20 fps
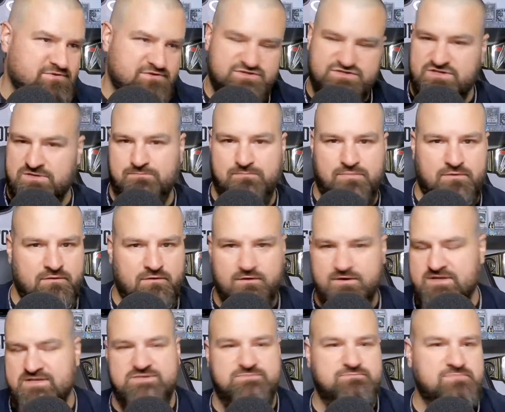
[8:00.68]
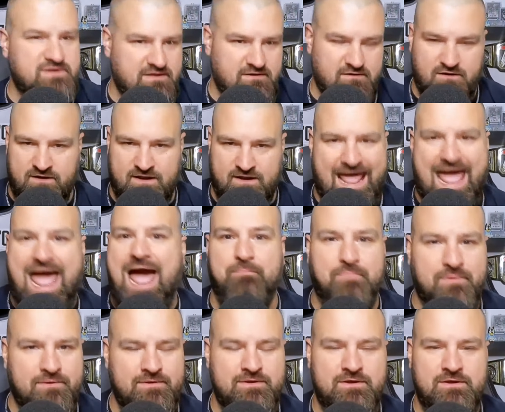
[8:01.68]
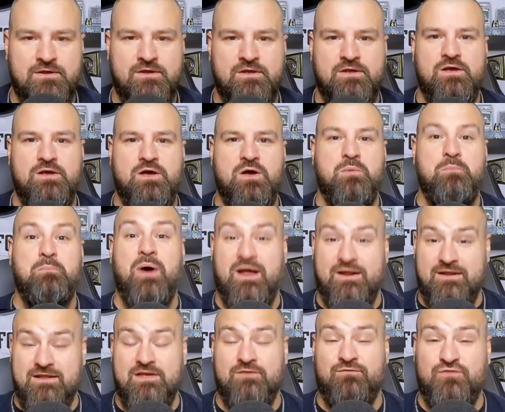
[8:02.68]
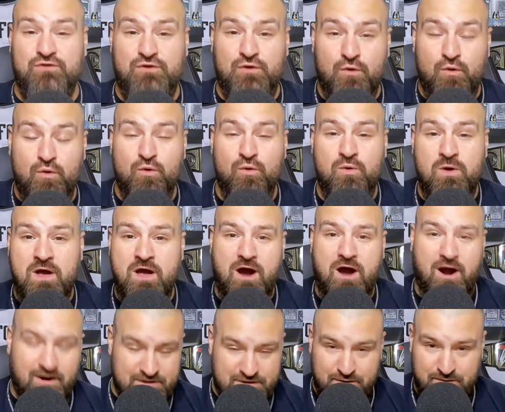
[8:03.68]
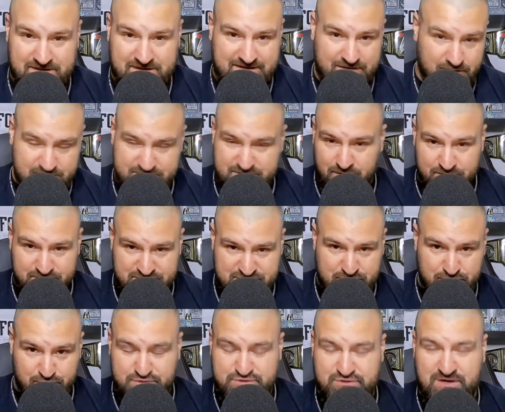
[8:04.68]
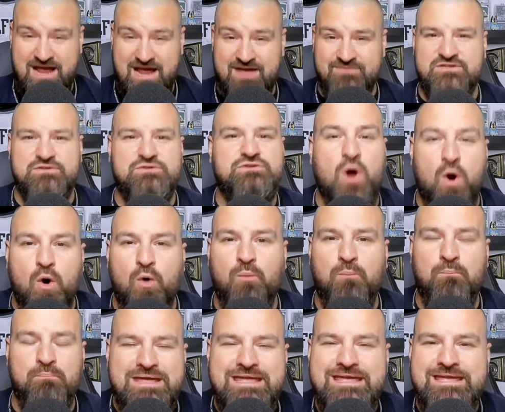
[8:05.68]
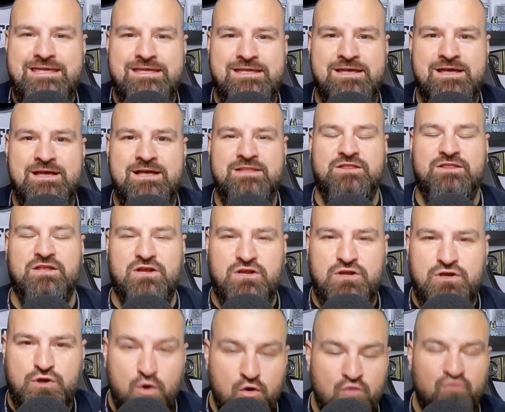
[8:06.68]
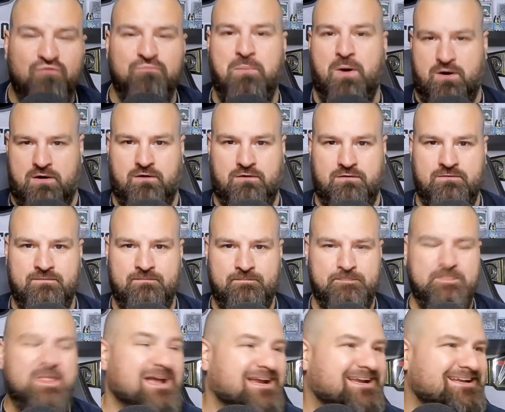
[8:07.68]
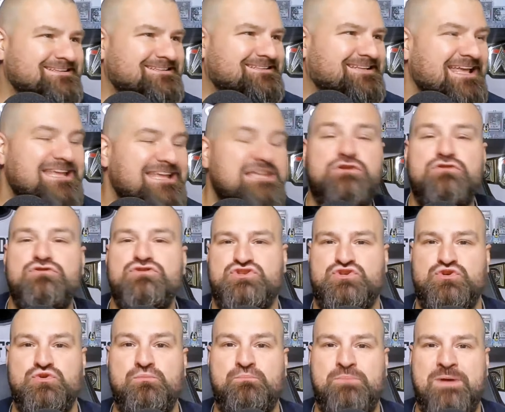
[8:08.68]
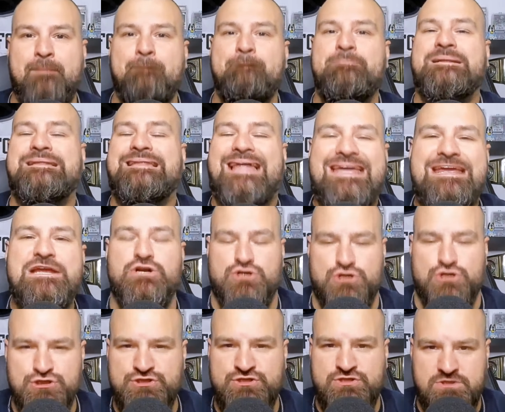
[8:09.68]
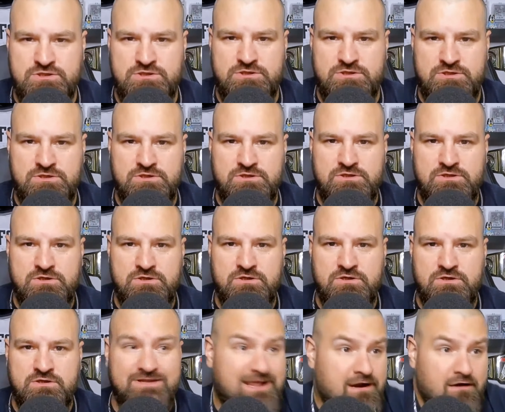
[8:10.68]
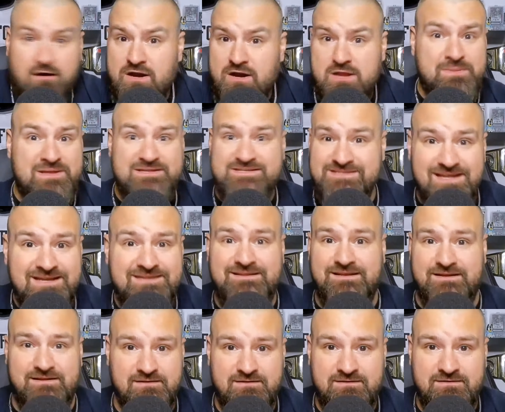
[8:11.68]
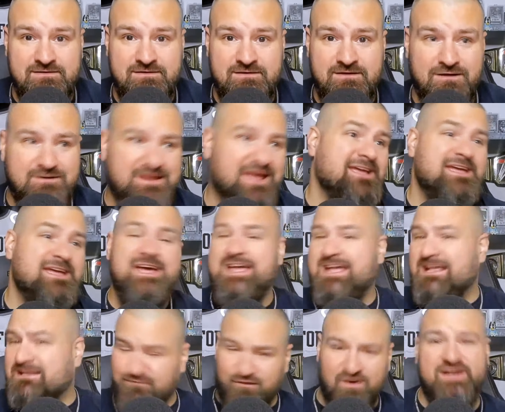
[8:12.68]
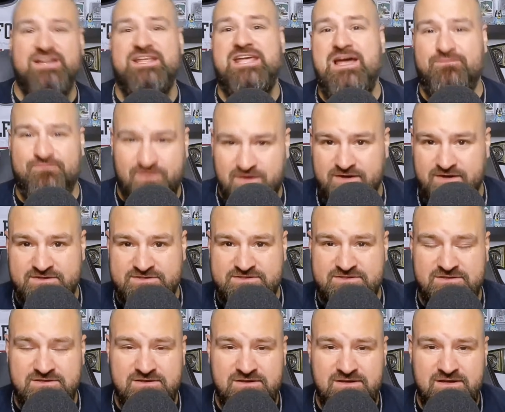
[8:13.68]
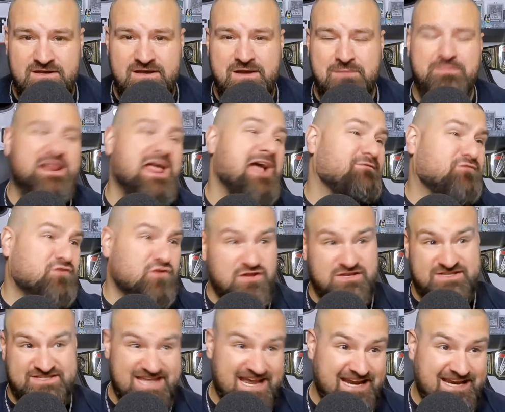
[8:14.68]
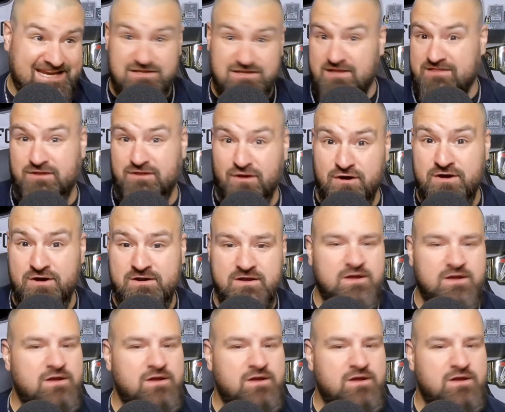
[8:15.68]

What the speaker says: or Sleeper or ESPN on an app. But if you are doing those old school drafts, don't be the goofball that continues to pick players that have already been selected. Okay, it's funny at first, but after the second, the third,